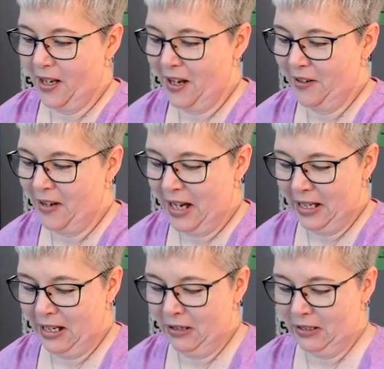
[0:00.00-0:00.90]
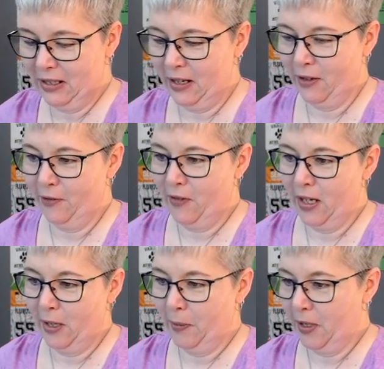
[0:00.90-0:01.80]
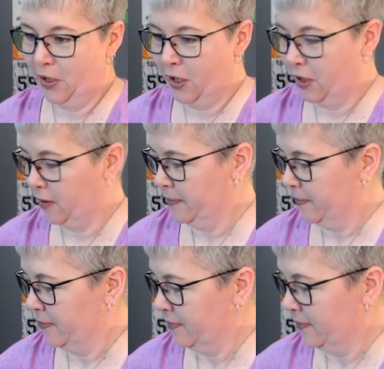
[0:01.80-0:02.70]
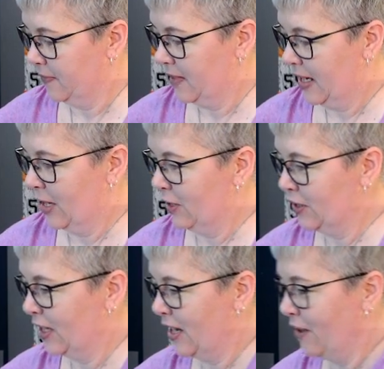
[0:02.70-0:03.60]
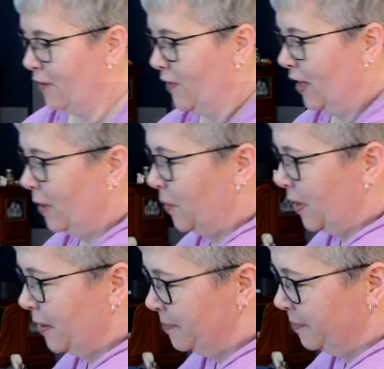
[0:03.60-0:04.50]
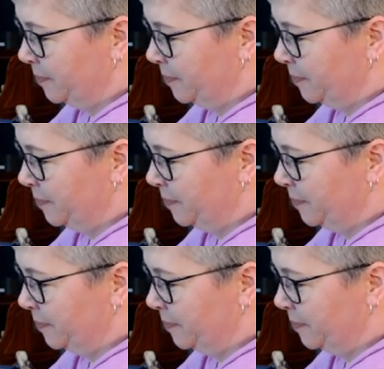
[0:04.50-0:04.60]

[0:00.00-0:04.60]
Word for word: All right, here's another funny one, y'all. Here's another funny one.